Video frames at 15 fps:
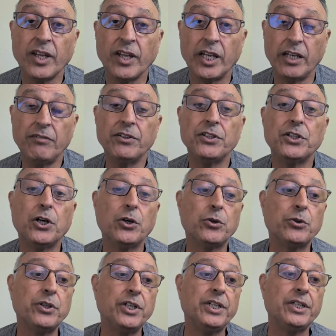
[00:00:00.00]
Even
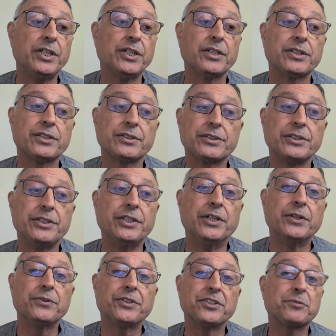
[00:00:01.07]
though,
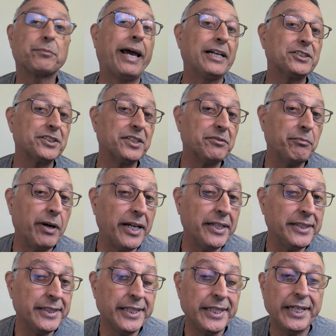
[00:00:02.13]
this passion of mine
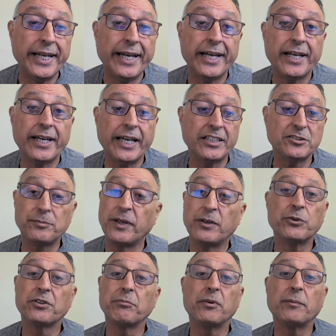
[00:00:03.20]
has been
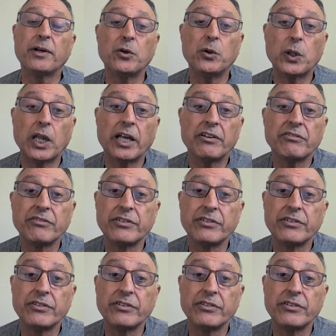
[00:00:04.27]
with me my whole life.